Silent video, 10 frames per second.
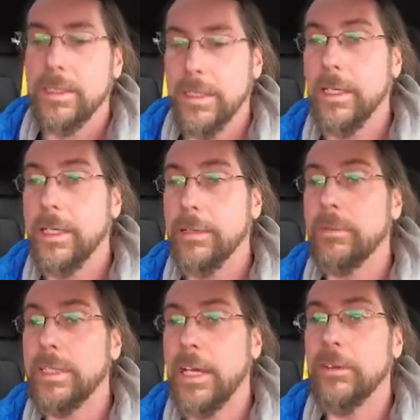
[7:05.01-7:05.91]

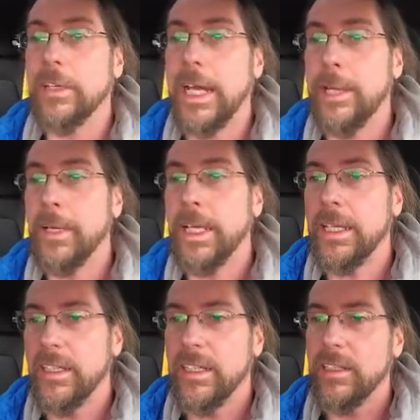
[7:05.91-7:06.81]
Now on the
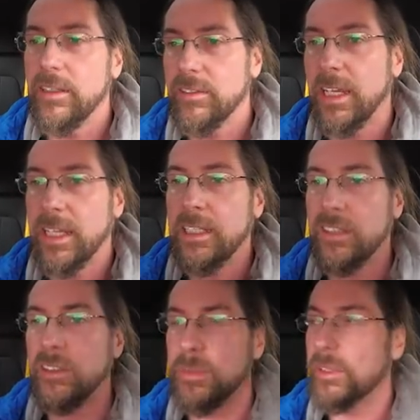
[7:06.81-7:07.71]
highway, sadly
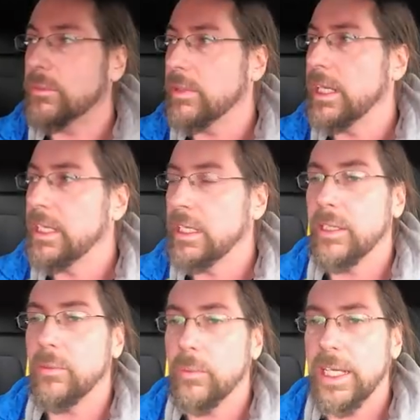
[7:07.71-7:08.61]
it's a bit raining
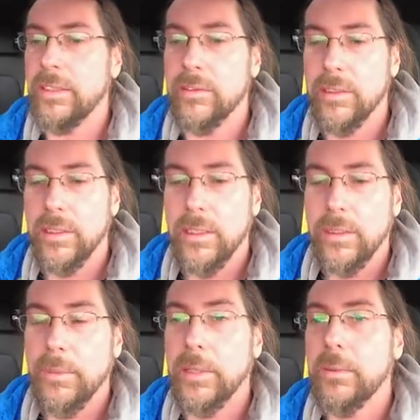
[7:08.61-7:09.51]
and wet,
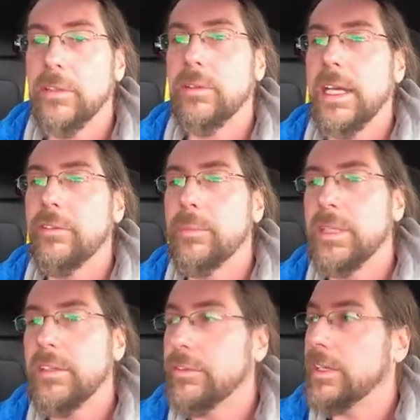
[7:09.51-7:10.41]
but we can drive a
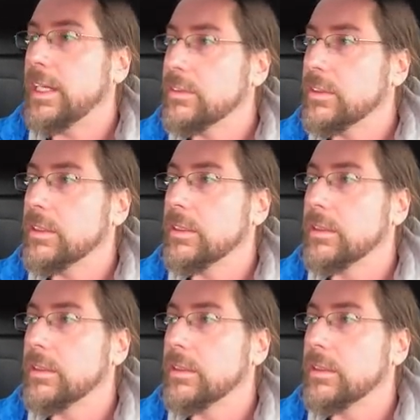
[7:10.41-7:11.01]
bit faster.